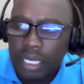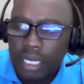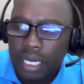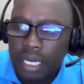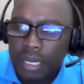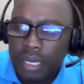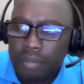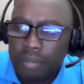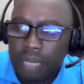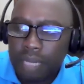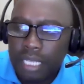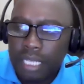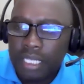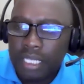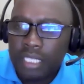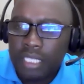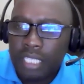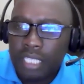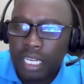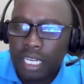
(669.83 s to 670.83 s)
And
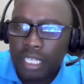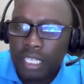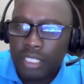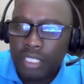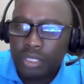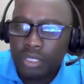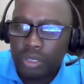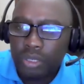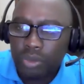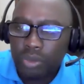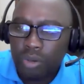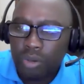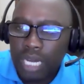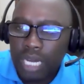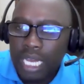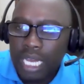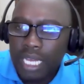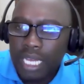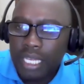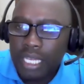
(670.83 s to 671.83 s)
there's a reason
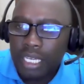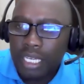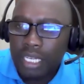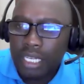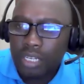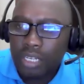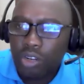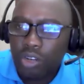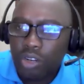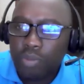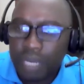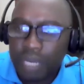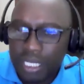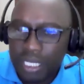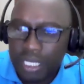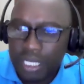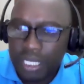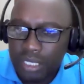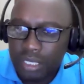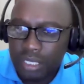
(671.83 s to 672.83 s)
why
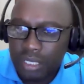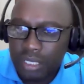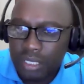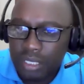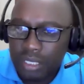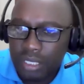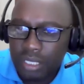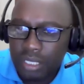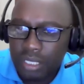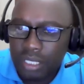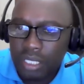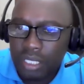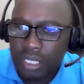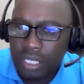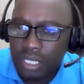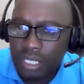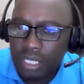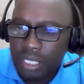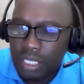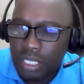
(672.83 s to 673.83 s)
corporates
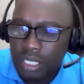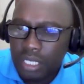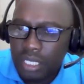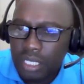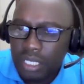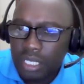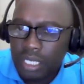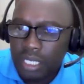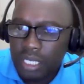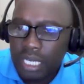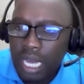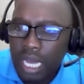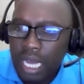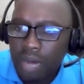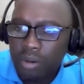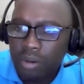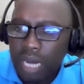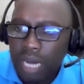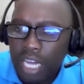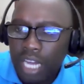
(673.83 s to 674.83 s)

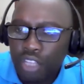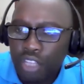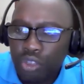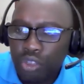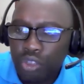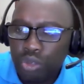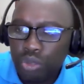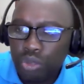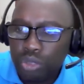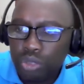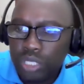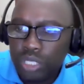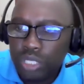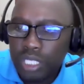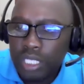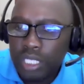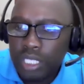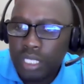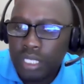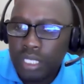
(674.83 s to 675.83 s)
now are
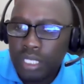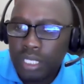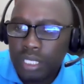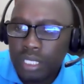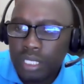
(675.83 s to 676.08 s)
using,